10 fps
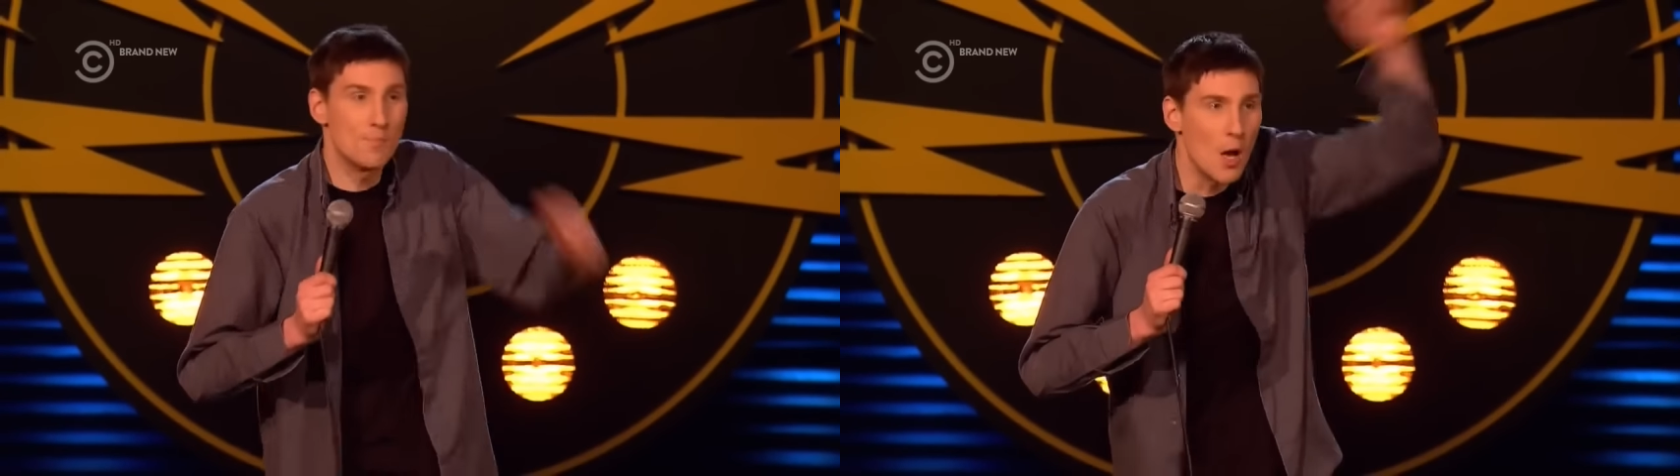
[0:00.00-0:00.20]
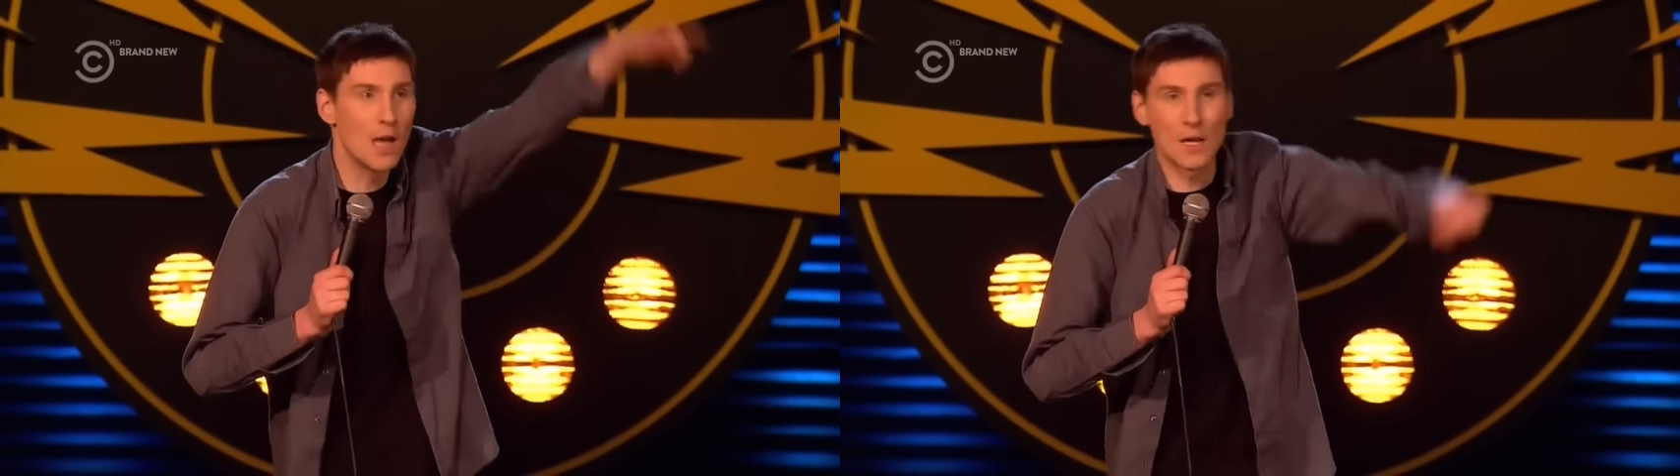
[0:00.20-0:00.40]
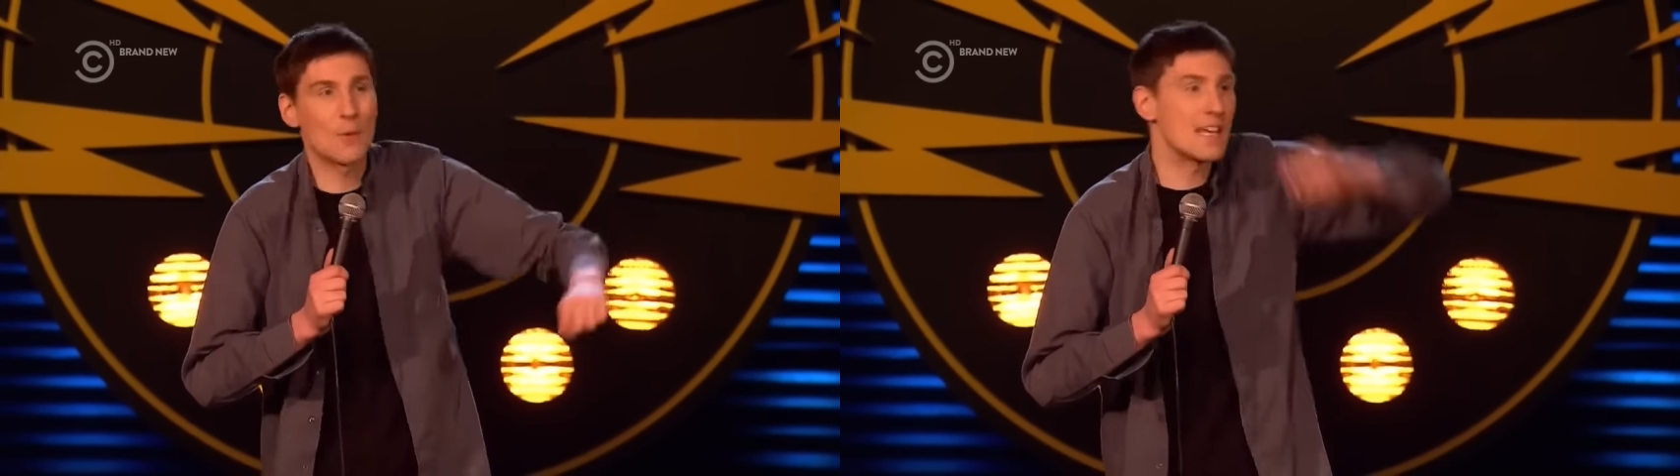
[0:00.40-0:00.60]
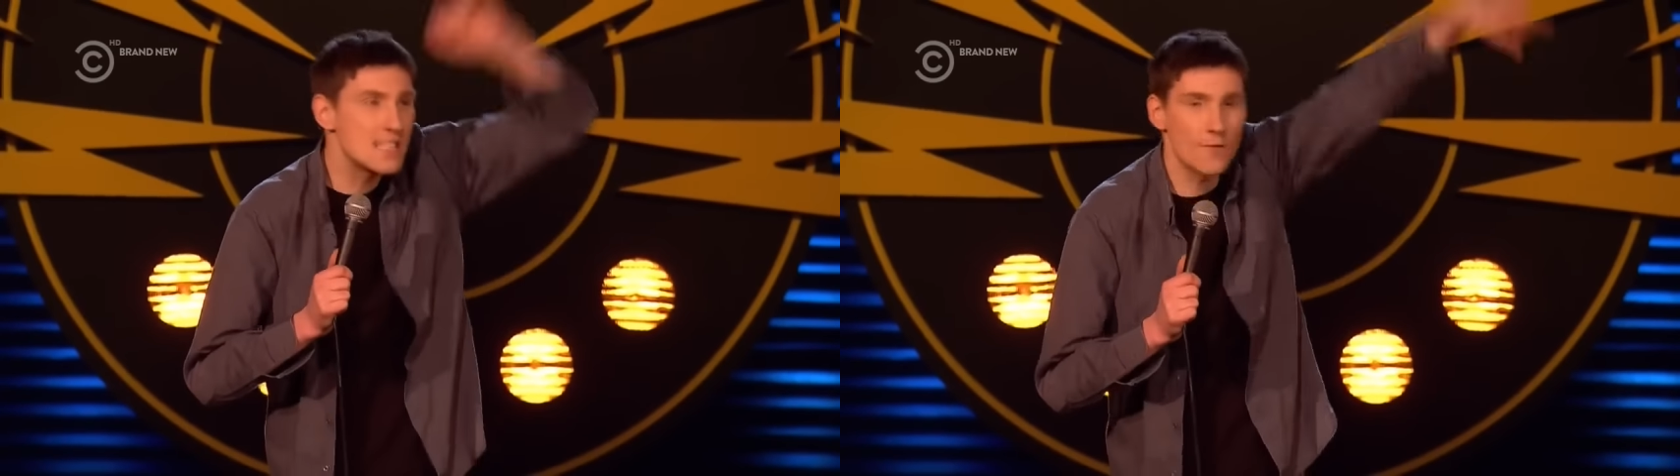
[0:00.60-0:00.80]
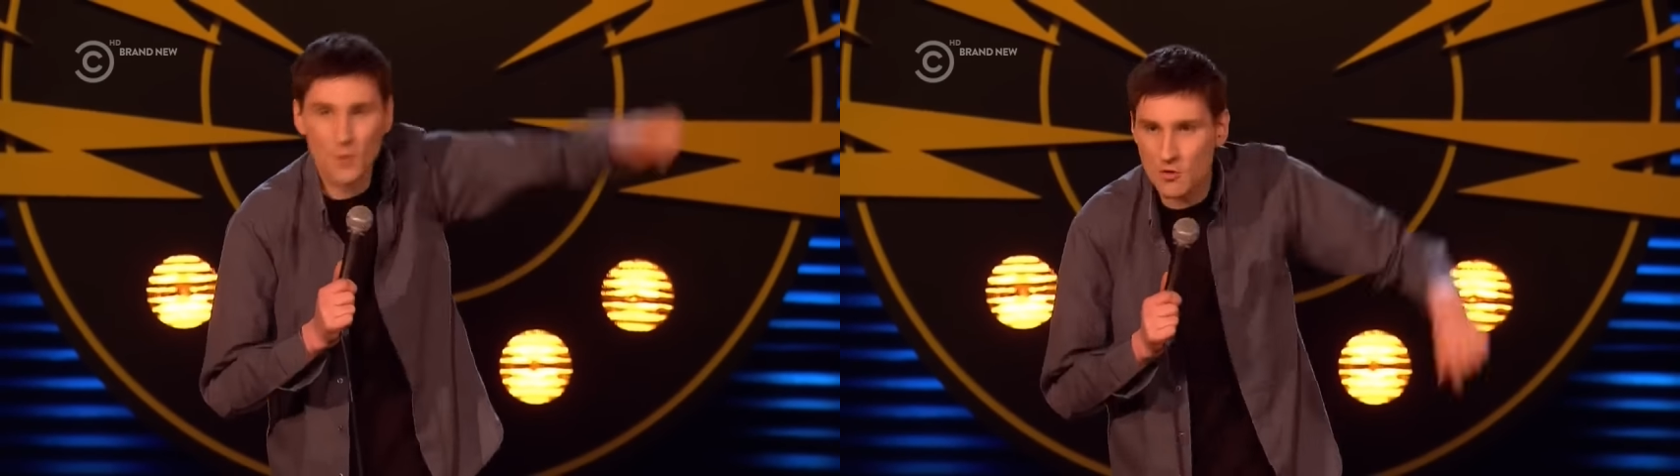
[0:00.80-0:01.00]
Burnley where they
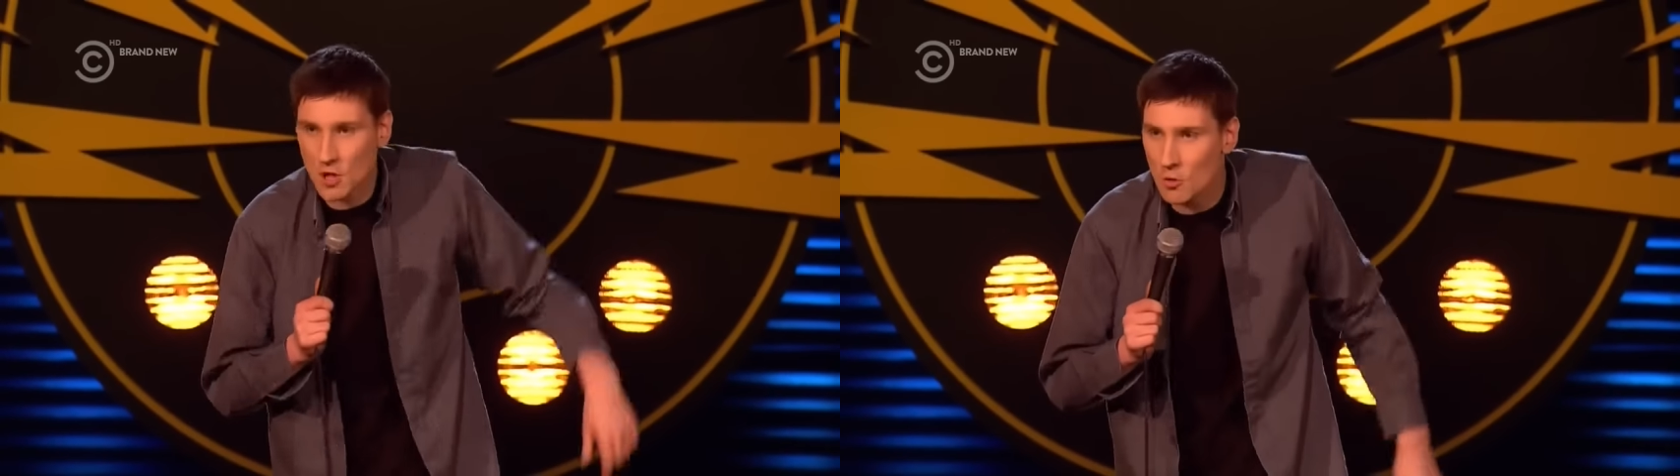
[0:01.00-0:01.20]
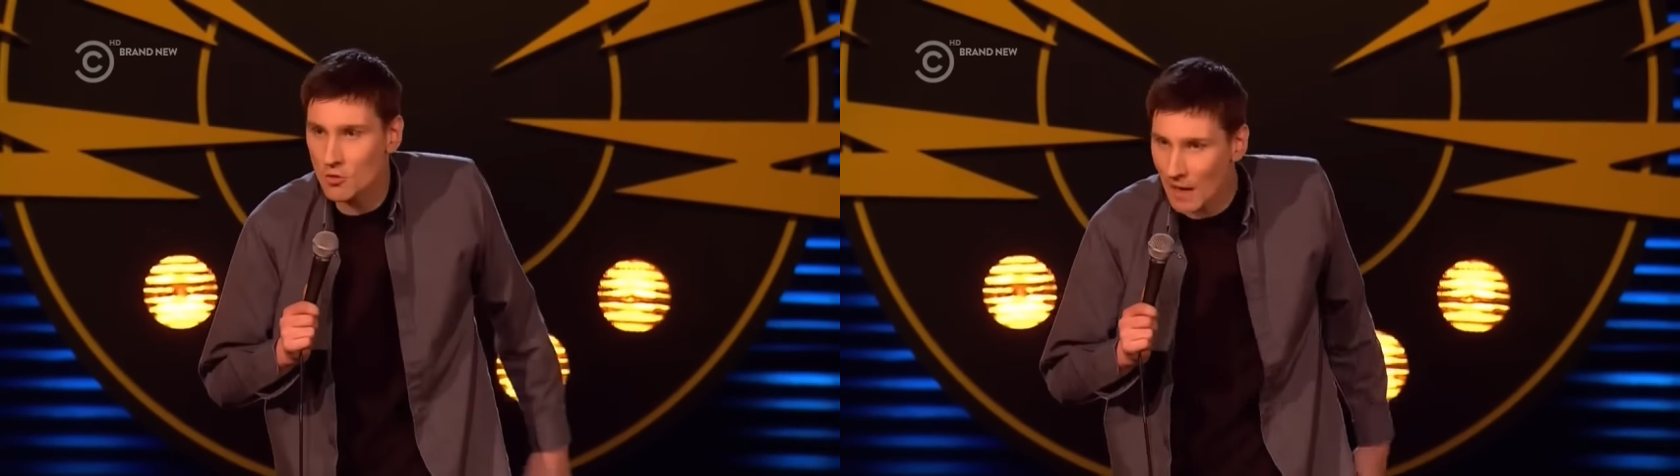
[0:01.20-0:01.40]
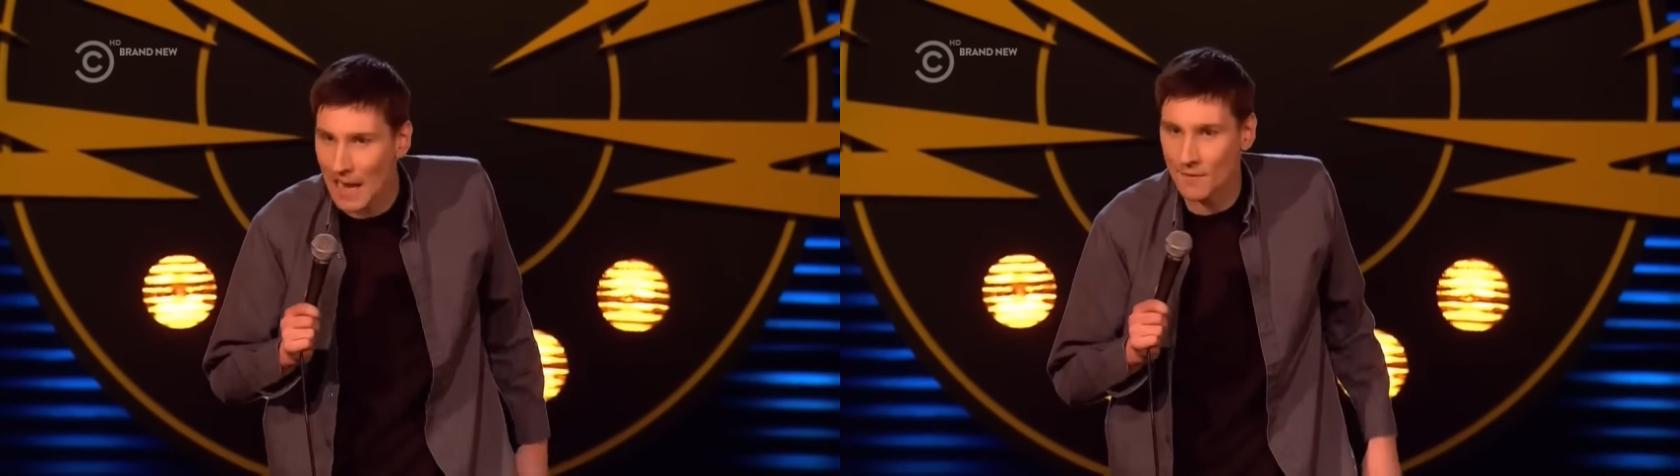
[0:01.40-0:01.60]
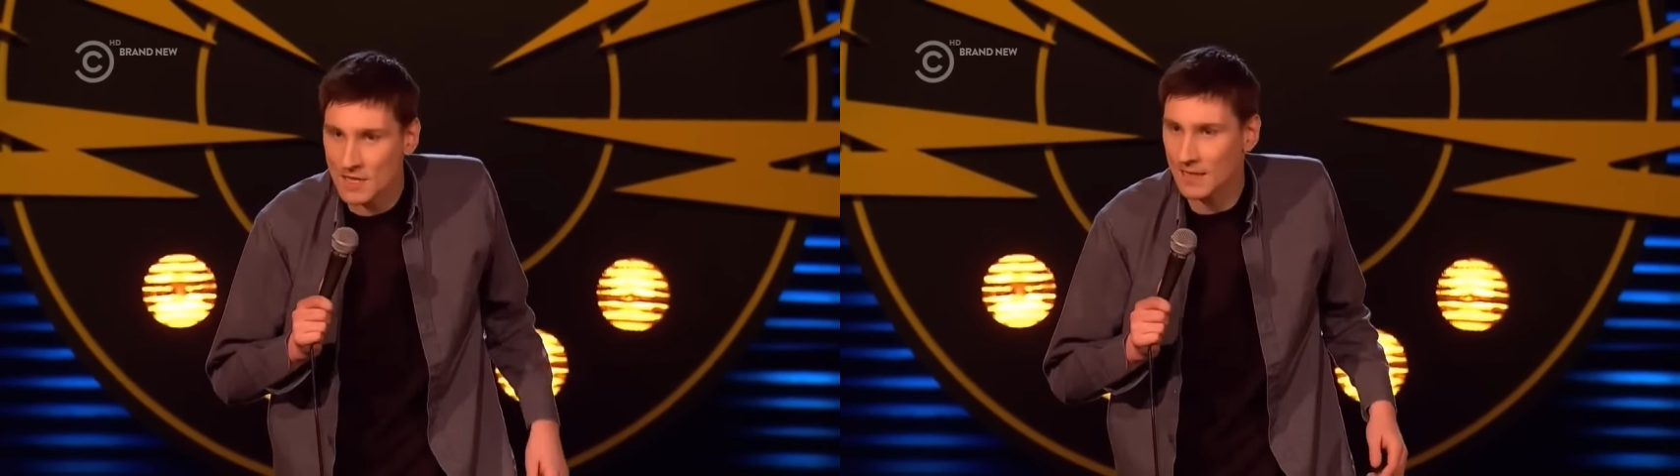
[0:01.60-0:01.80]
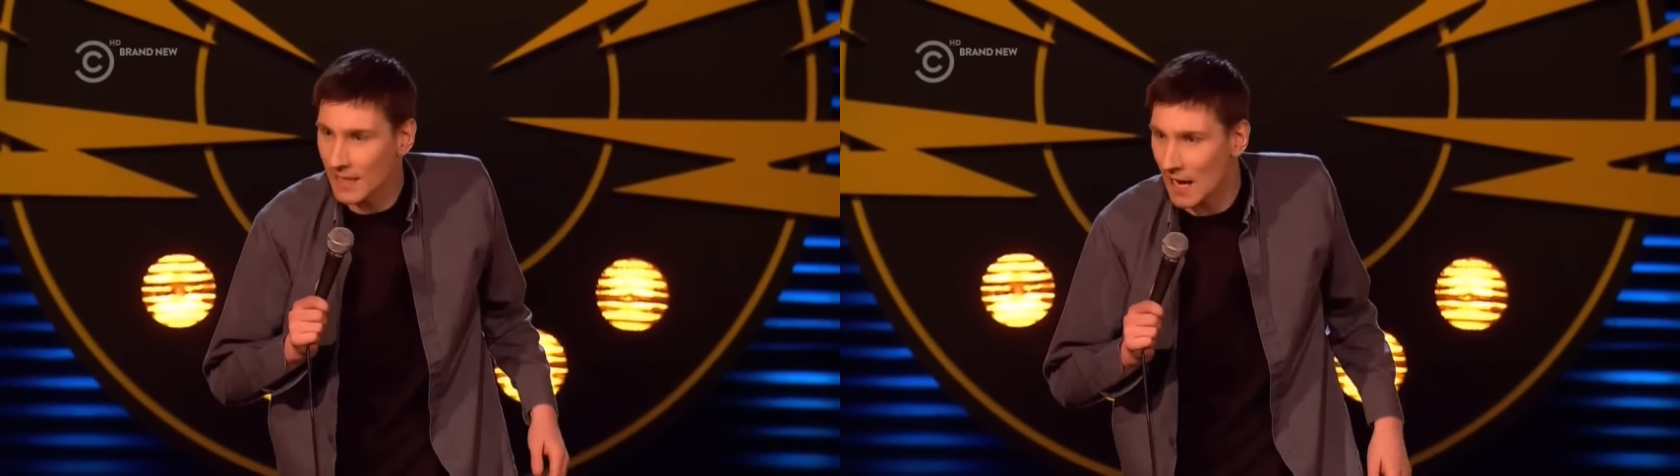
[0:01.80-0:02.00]
give you two grand for
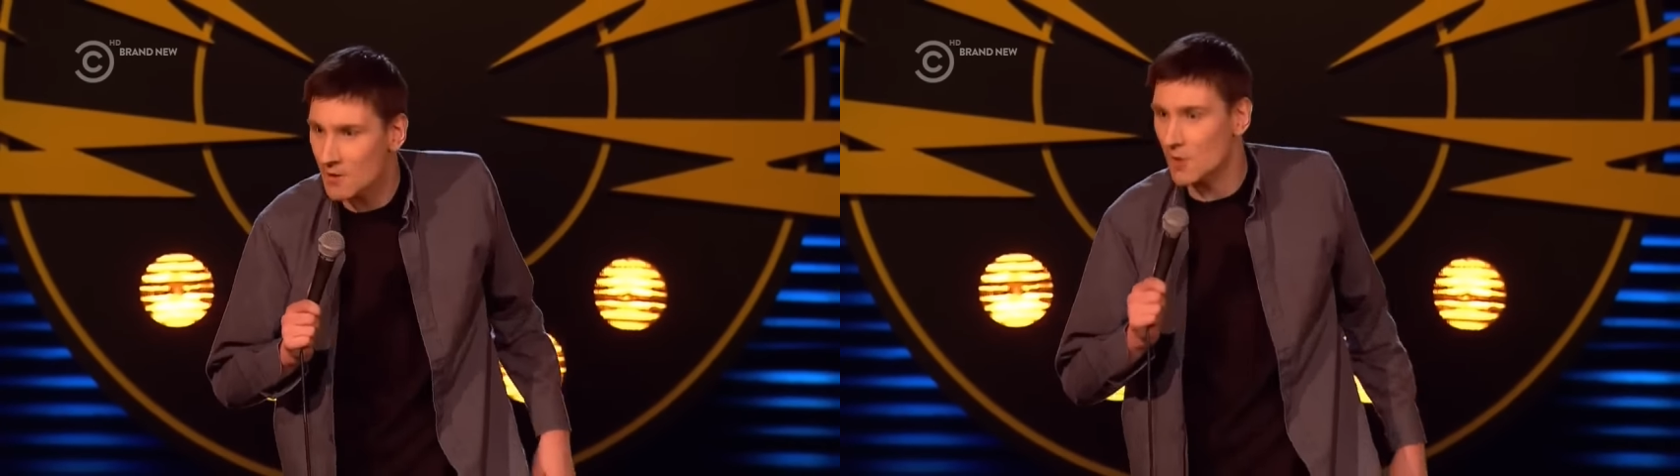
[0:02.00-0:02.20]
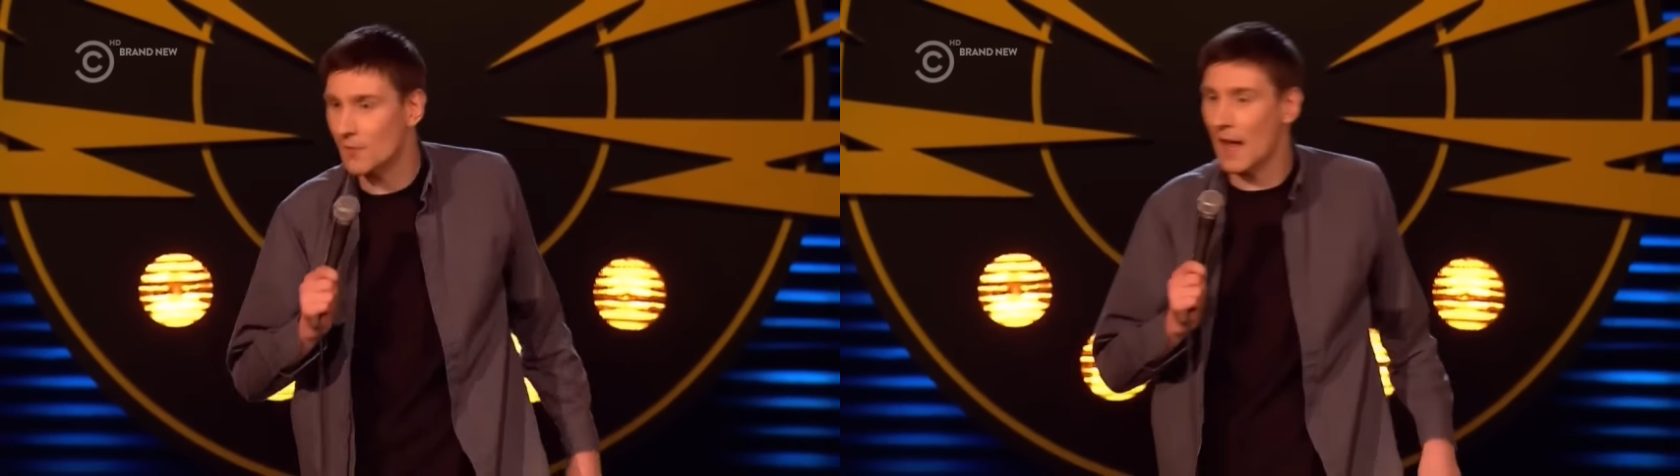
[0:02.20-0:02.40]
taking a house off